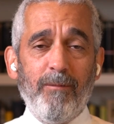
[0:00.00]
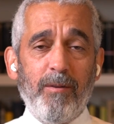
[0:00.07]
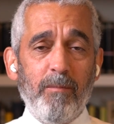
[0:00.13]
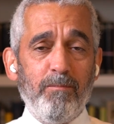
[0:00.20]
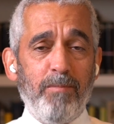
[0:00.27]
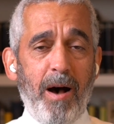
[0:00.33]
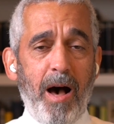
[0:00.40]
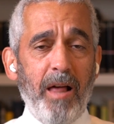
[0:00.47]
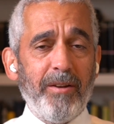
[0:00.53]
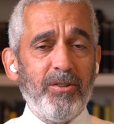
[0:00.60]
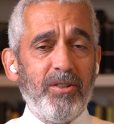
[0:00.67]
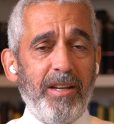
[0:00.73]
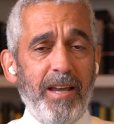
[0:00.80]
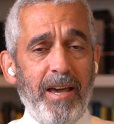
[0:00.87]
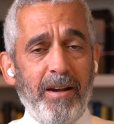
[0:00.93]
from
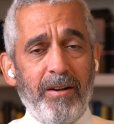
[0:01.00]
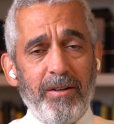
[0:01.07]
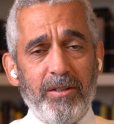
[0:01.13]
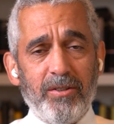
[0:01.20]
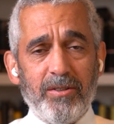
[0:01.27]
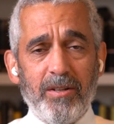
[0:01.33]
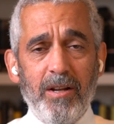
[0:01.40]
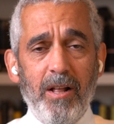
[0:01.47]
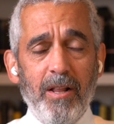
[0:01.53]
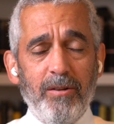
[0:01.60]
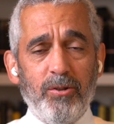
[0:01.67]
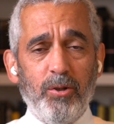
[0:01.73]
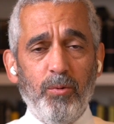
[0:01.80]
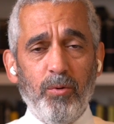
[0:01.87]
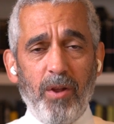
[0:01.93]
policy analysts
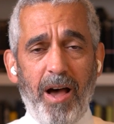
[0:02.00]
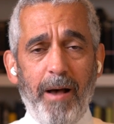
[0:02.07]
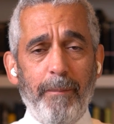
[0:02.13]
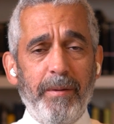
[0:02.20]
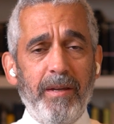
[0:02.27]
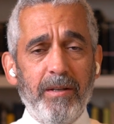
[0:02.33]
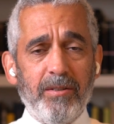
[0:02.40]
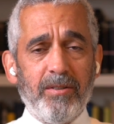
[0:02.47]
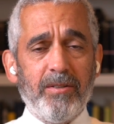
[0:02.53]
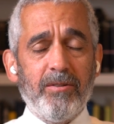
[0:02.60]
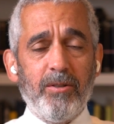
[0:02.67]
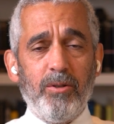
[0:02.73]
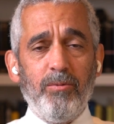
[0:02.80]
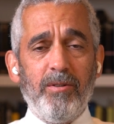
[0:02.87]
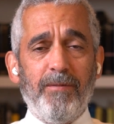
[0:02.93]
to lobbyists
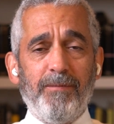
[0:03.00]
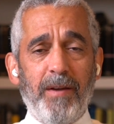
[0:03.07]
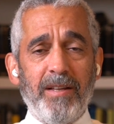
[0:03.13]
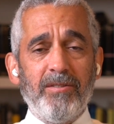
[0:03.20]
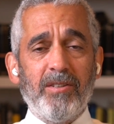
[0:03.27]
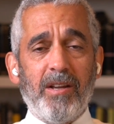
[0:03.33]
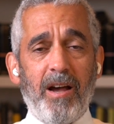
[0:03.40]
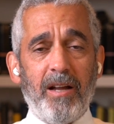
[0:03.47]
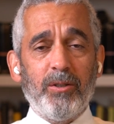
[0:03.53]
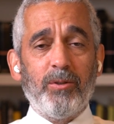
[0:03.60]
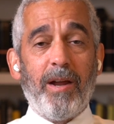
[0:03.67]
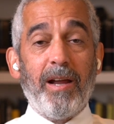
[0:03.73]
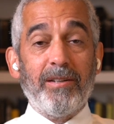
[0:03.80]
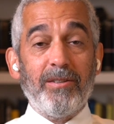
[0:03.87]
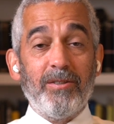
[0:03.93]
to defense
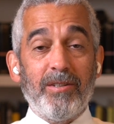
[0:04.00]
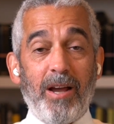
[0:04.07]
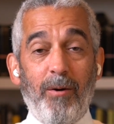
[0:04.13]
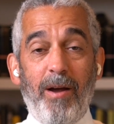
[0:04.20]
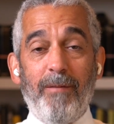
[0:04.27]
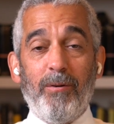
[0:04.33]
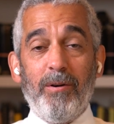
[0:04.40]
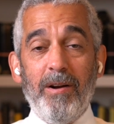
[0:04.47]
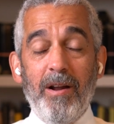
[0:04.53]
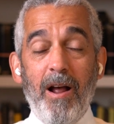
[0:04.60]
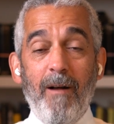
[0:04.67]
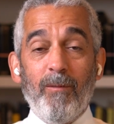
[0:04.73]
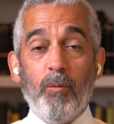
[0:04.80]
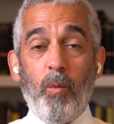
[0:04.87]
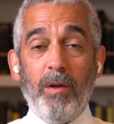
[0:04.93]
contractors. However,
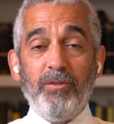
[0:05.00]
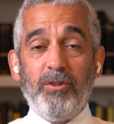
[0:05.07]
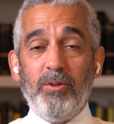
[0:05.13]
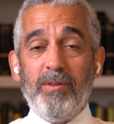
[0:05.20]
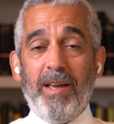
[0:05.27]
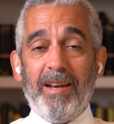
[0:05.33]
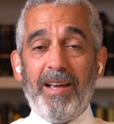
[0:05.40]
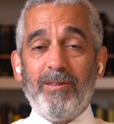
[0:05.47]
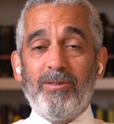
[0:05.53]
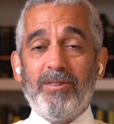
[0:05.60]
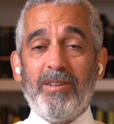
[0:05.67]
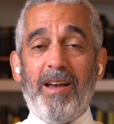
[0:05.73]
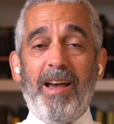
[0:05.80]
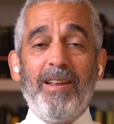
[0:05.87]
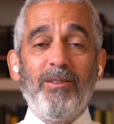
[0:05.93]
once you get
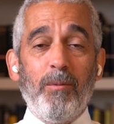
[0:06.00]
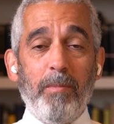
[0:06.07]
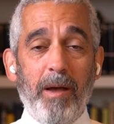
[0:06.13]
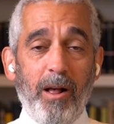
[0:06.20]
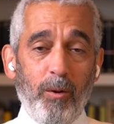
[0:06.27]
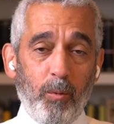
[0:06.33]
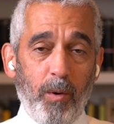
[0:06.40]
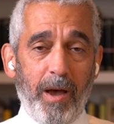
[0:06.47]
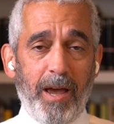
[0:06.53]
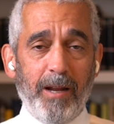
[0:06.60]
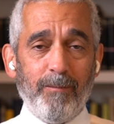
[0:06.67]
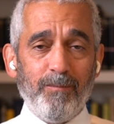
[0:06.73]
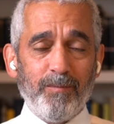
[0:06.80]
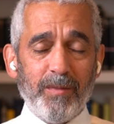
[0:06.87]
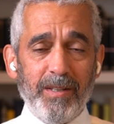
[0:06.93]
outside the
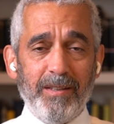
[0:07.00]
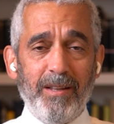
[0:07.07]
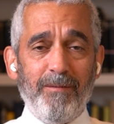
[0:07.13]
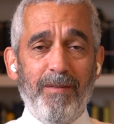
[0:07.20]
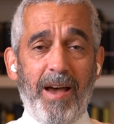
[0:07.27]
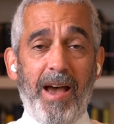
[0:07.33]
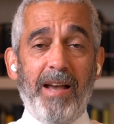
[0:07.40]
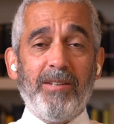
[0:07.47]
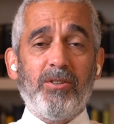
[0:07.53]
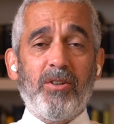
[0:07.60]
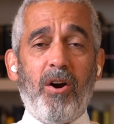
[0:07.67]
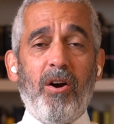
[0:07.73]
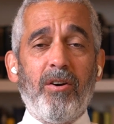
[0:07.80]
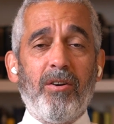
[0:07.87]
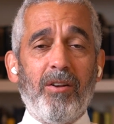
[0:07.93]
Beltway, and the vast
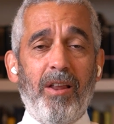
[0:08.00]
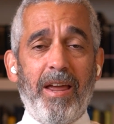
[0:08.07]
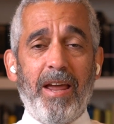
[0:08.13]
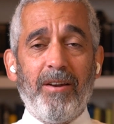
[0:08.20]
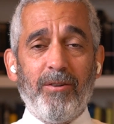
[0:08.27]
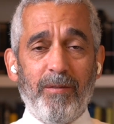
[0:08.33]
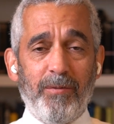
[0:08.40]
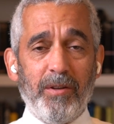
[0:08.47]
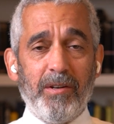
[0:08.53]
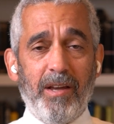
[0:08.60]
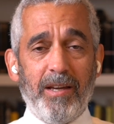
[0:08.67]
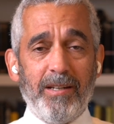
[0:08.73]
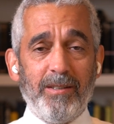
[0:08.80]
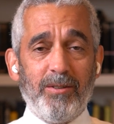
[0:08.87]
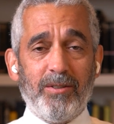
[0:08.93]
heartland of the
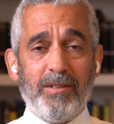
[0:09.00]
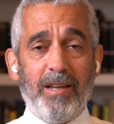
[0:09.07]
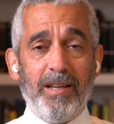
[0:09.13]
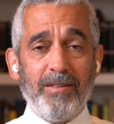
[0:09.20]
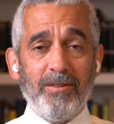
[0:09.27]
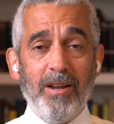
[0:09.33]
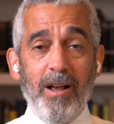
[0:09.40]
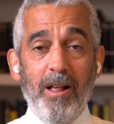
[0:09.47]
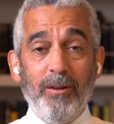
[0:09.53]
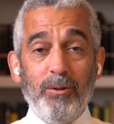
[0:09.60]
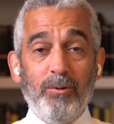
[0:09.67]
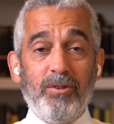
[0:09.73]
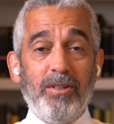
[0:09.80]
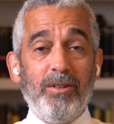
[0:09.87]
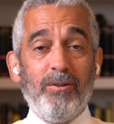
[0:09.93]
United States.
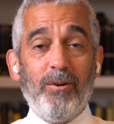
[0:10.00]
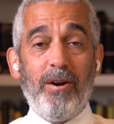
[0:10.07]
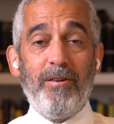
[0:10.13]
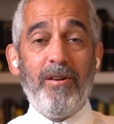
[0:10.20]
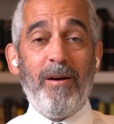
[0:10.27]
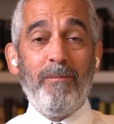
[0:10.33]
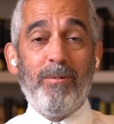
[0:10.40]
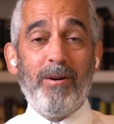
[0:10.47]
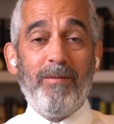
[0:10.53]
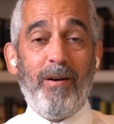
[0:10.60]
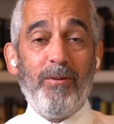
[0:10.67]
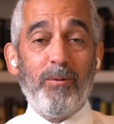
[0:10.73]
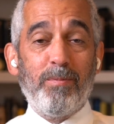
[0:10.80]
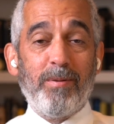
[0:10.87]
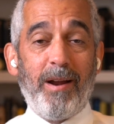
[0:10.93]
You see, there are a number of
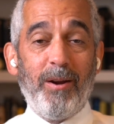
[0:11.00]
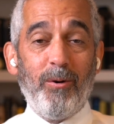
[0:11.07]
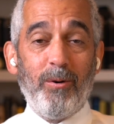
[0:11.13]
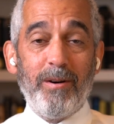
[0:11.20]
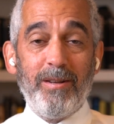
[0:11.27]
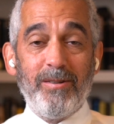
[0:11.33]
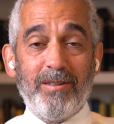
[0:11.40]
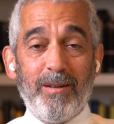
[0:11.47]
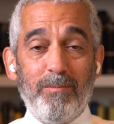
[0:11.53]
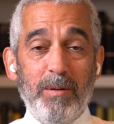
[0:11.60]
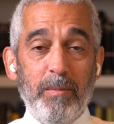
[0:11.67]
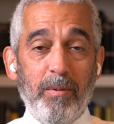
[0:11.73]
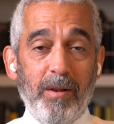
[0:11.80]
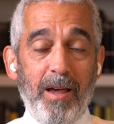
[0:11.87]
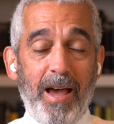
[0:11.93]
other priorities that
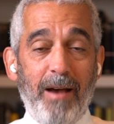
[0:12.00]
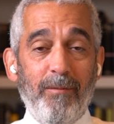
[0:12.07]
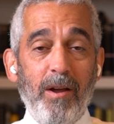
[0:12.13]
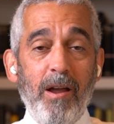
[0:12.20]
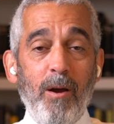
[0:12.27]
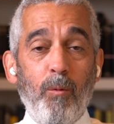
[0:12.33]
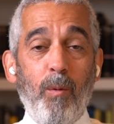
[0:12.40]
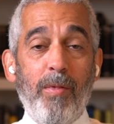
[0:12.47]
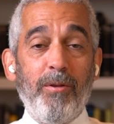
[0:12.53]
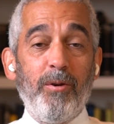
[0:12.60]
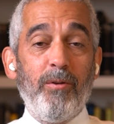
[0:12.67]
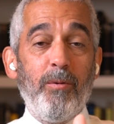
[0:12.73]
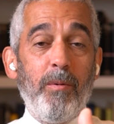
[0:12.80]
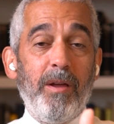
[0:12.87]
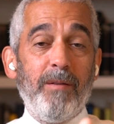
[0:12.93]
people have, whether
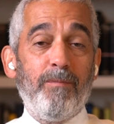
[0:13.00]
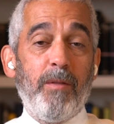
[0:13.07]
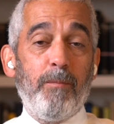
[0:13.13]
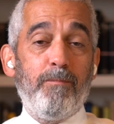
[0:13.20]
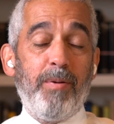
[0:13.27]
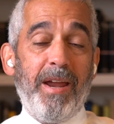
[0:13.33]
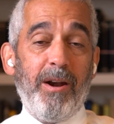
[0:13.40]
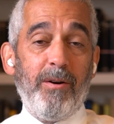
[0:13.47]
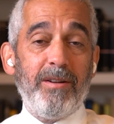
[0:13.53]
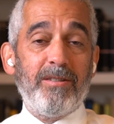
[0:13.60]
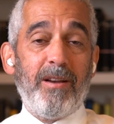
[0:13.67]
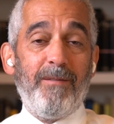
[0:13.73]
you're the, the parent